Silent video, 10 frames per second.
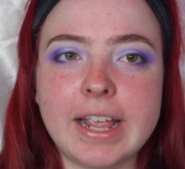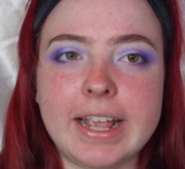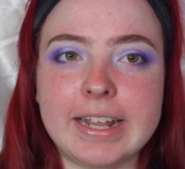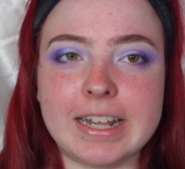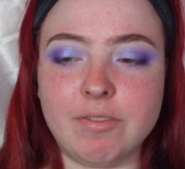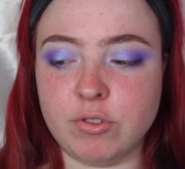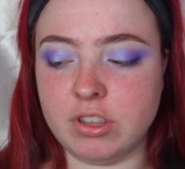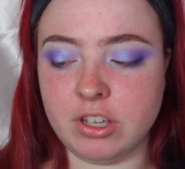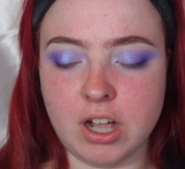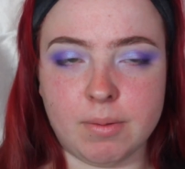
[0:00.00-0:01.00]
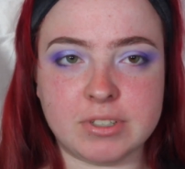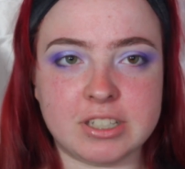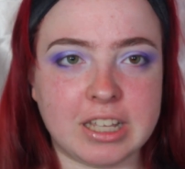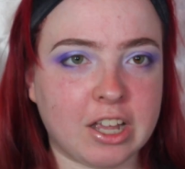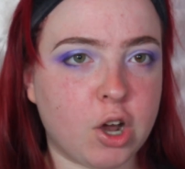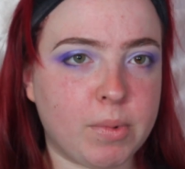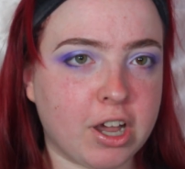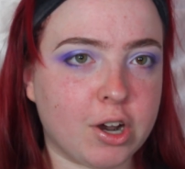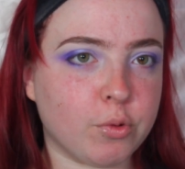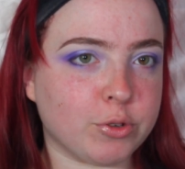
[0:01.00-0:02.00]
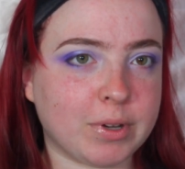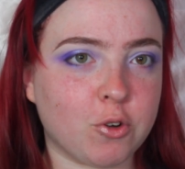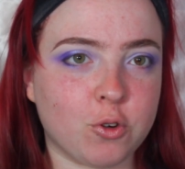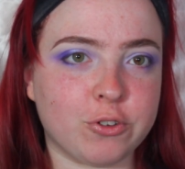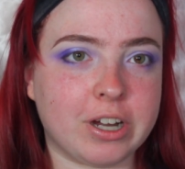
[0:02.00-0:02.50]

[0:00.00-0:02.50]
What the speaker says: and everyone in the comments is like, oh my god, where's my order?